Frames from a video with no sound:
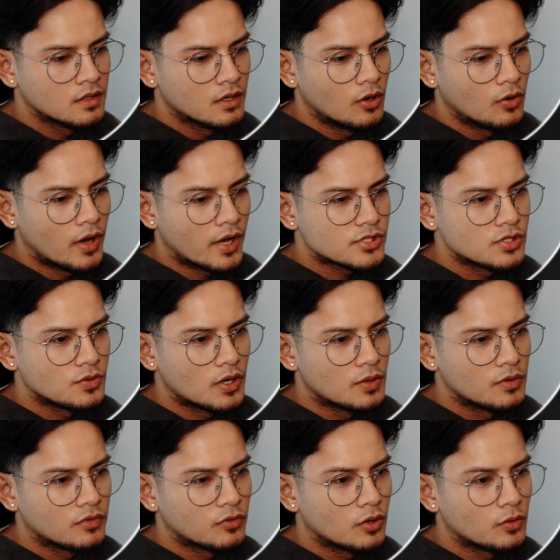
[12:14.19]
Oh, actually, wait,
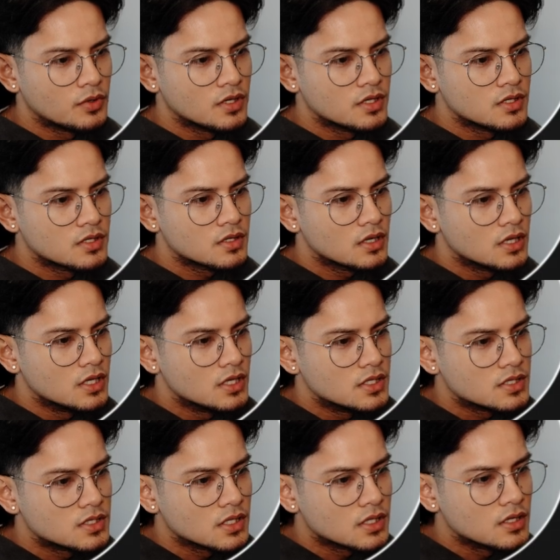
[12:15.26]
before we
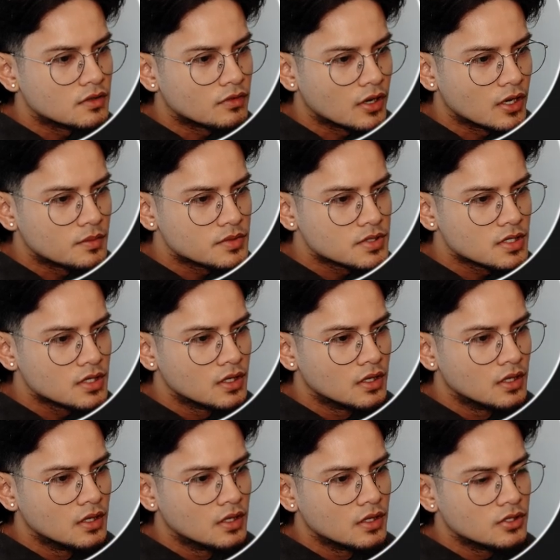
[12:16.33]
ease the keyframes,
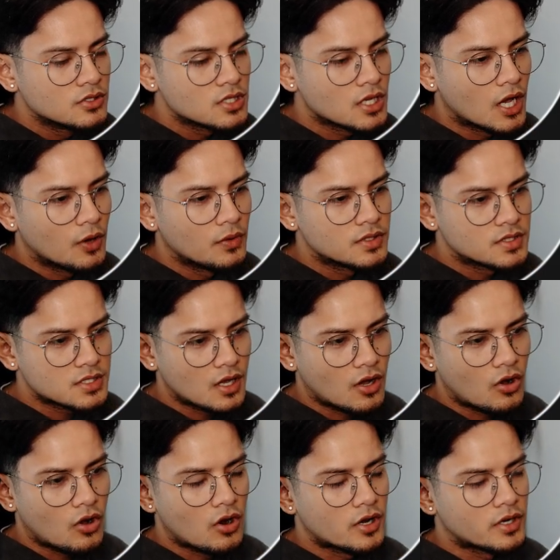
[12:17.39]
see how it's a
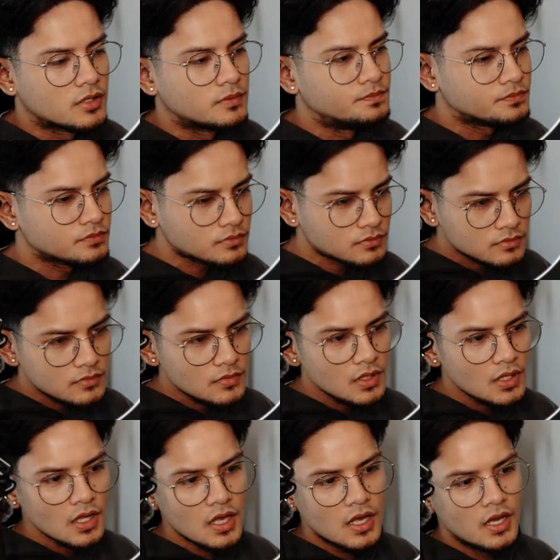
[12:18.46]

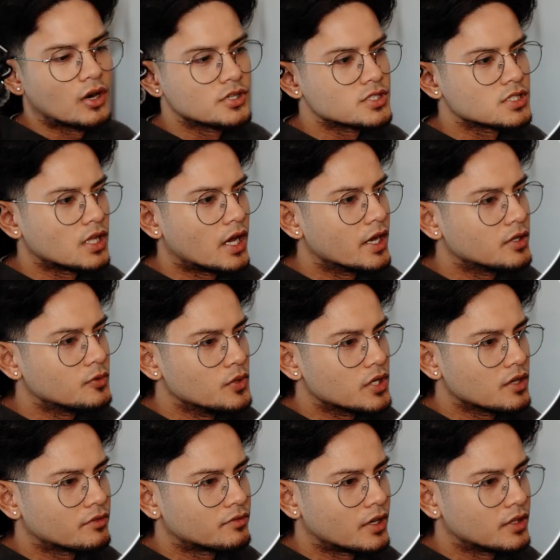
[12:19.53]
harsh line? We
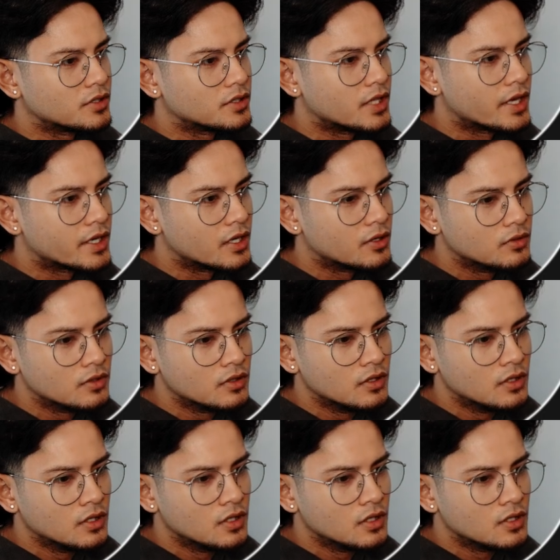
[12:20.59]
can feather that out.
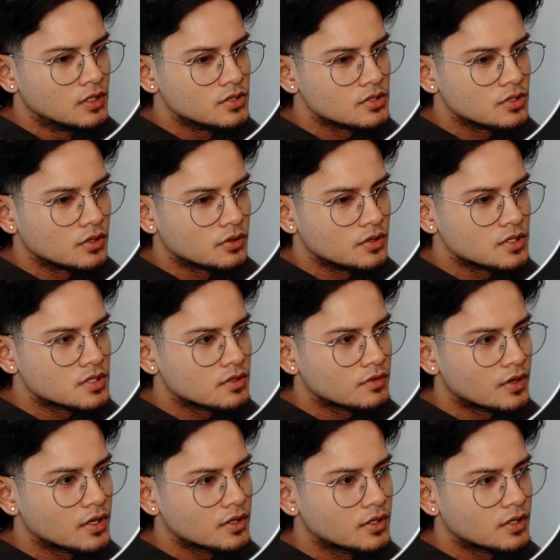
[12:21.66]
So increase the
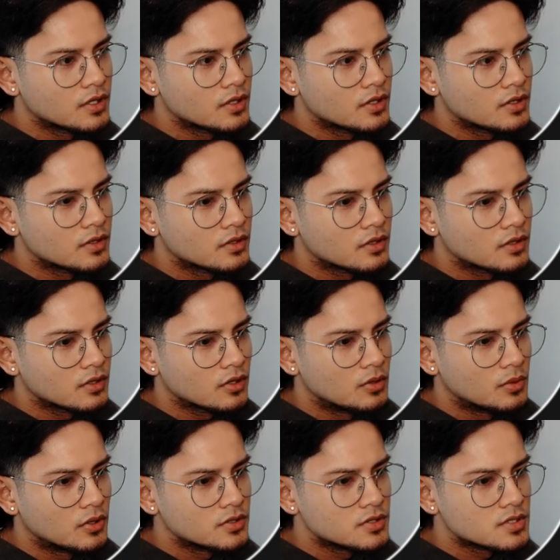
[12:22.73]
feather, I'm gonna
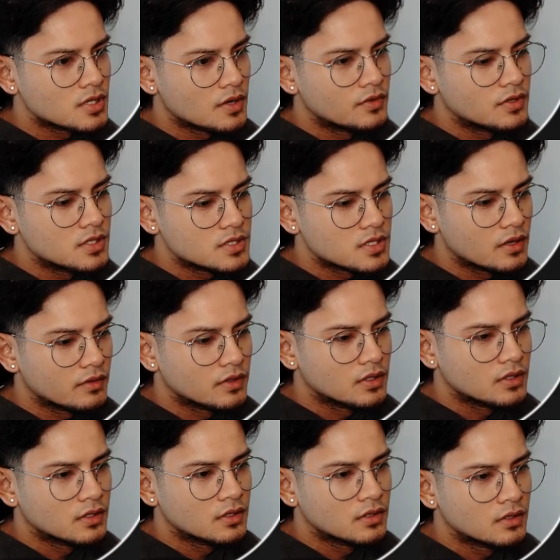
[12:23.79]
go about
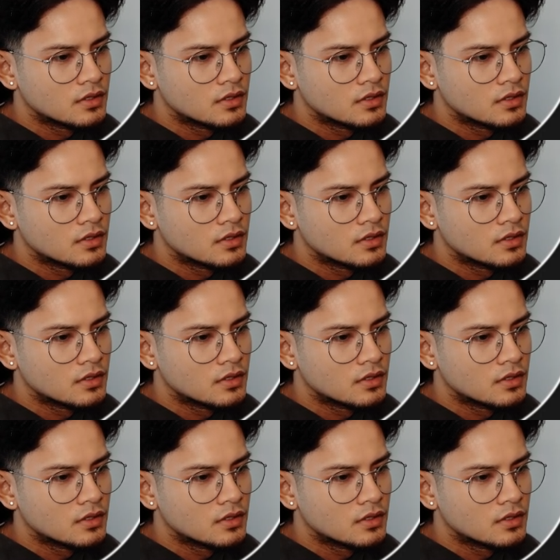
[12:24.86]
77.